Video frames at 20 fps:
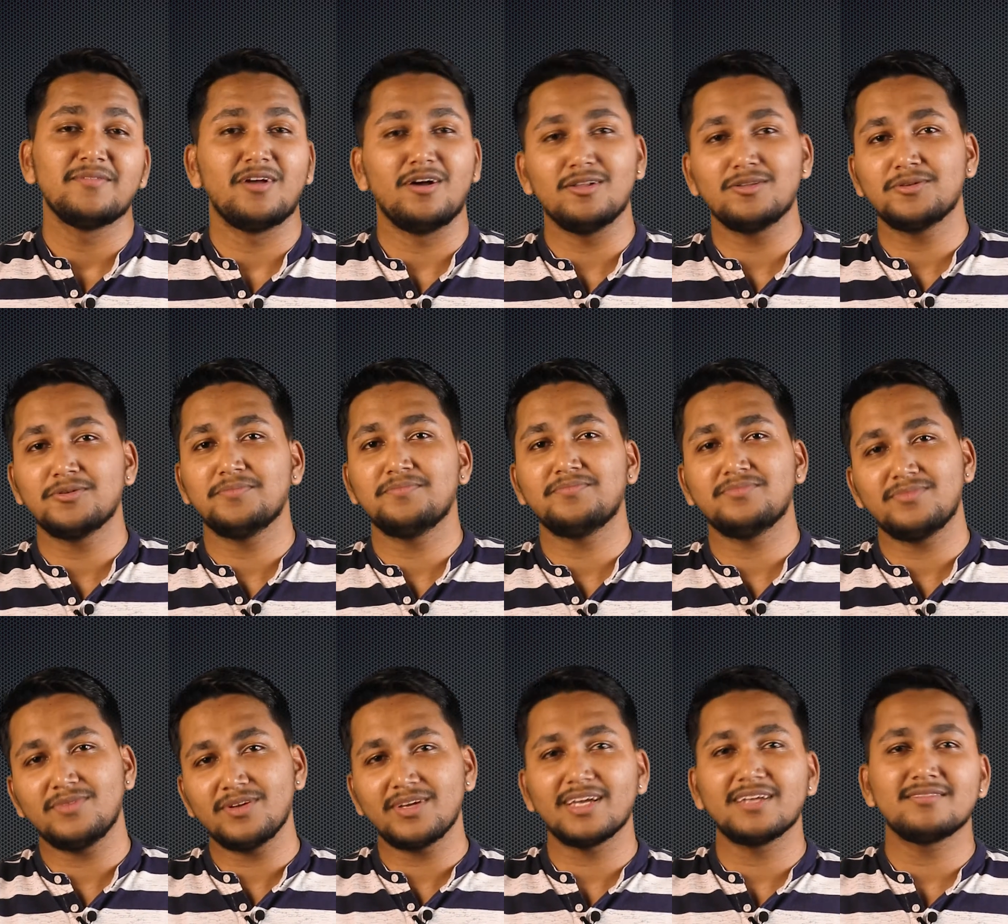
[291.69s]
although
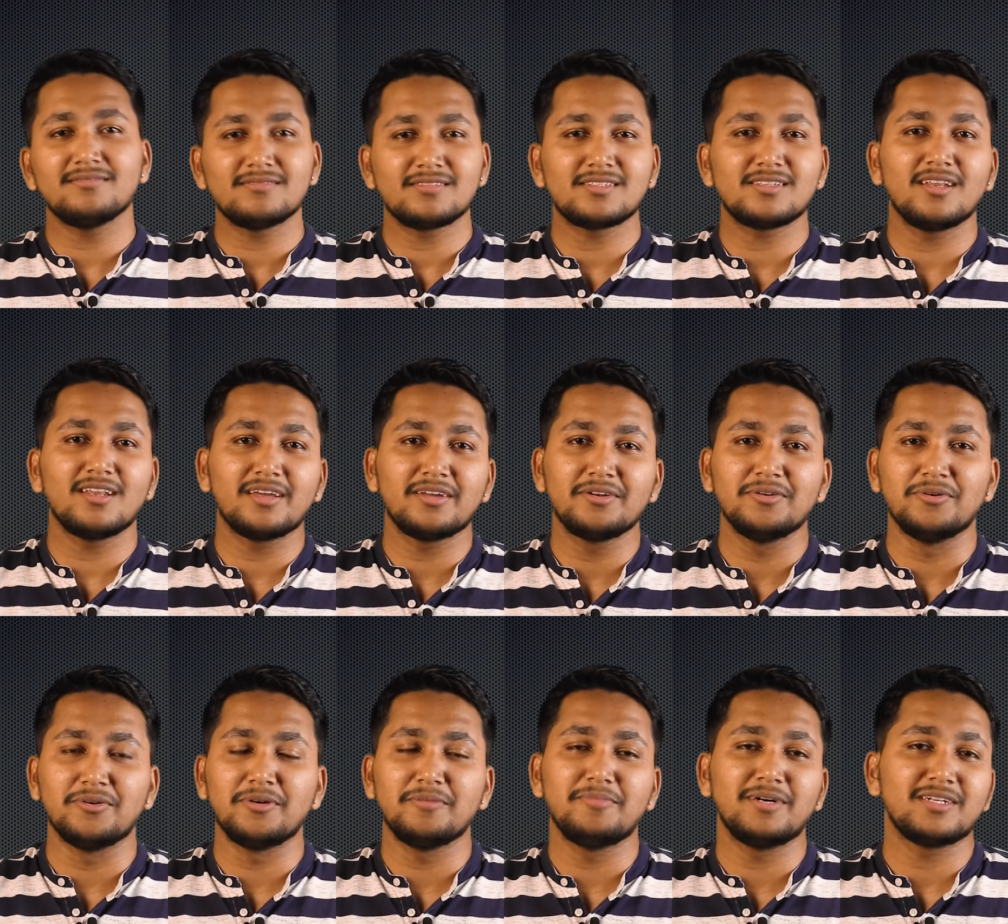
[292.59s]
you can still
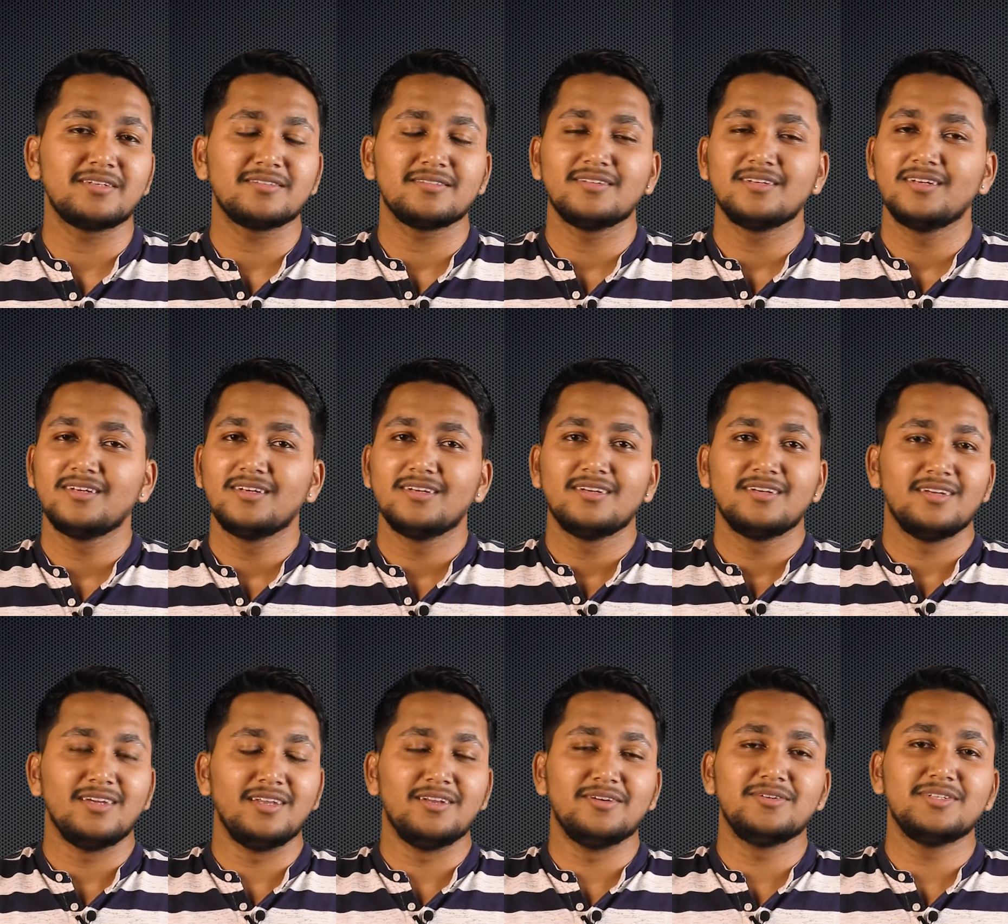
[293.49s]
ignore, but
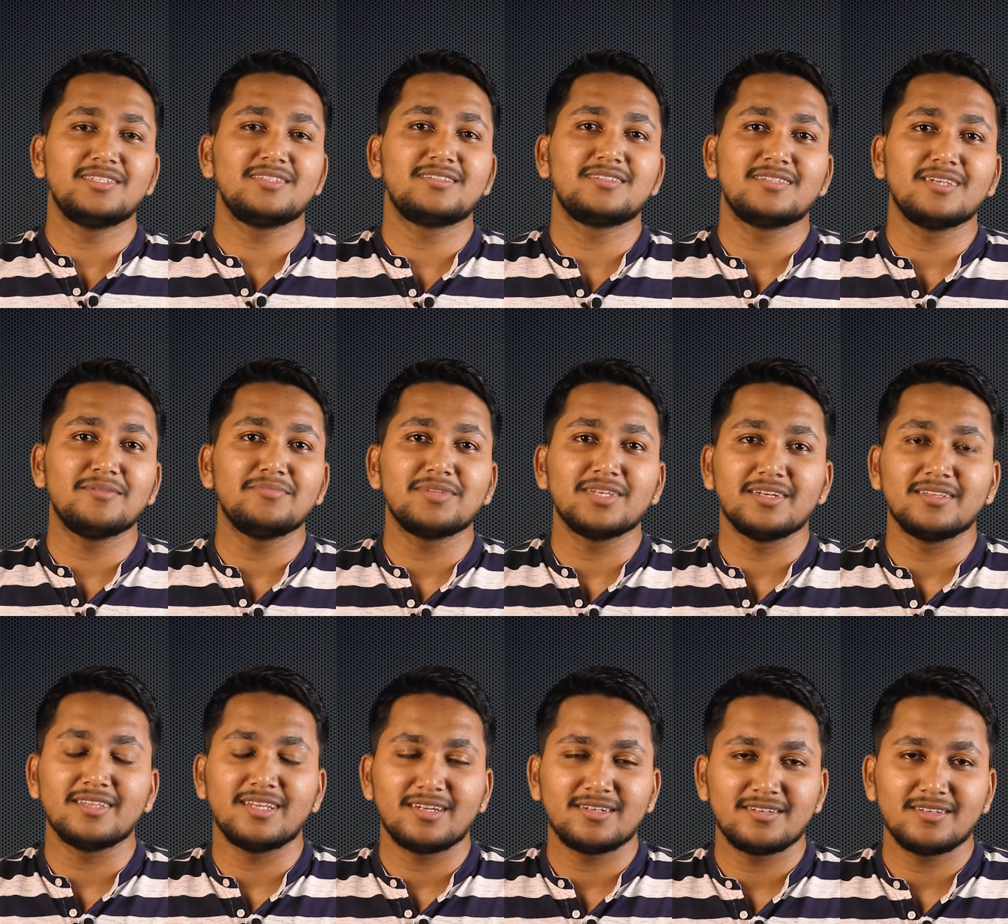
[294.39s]
you know, it's
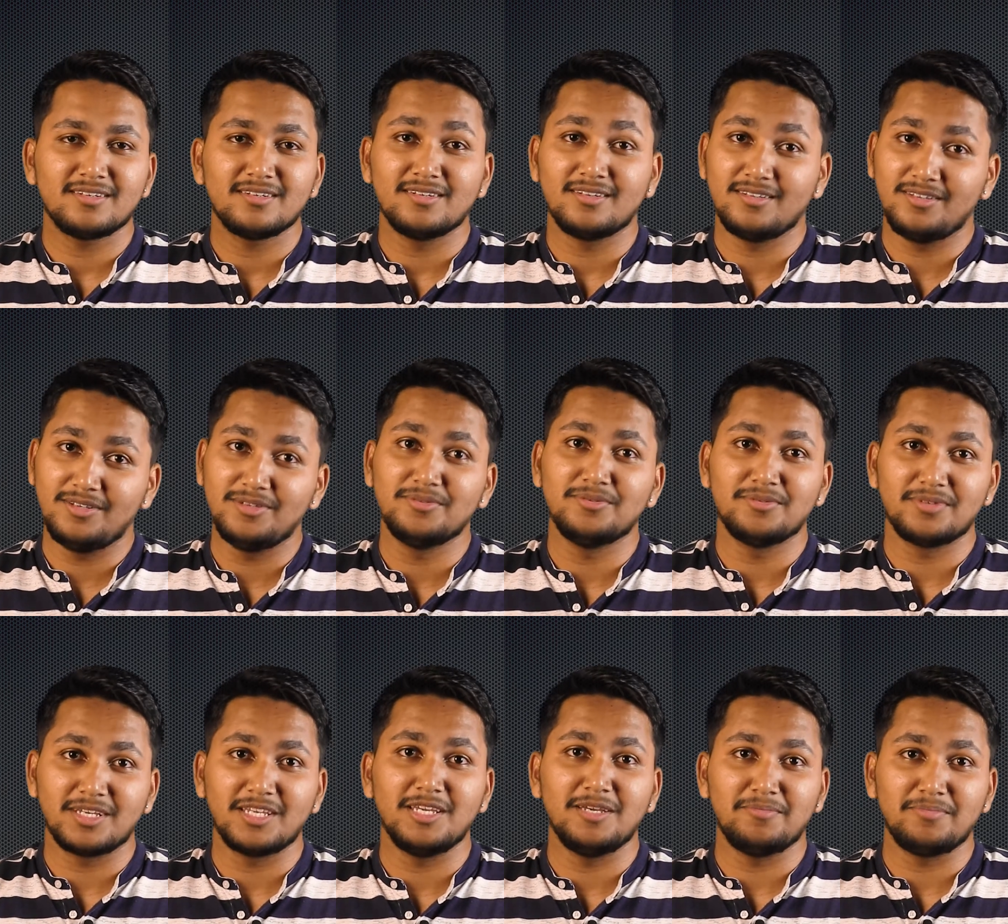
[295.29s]
something that you
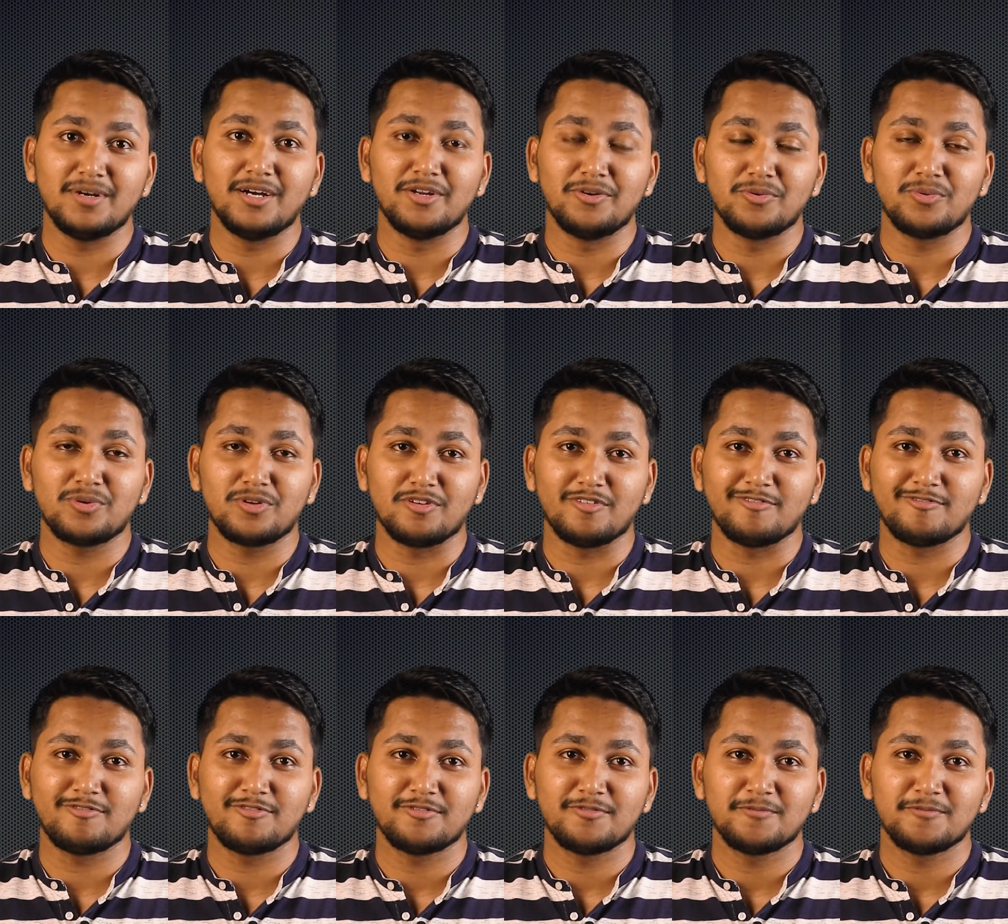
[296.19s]
keep a note of.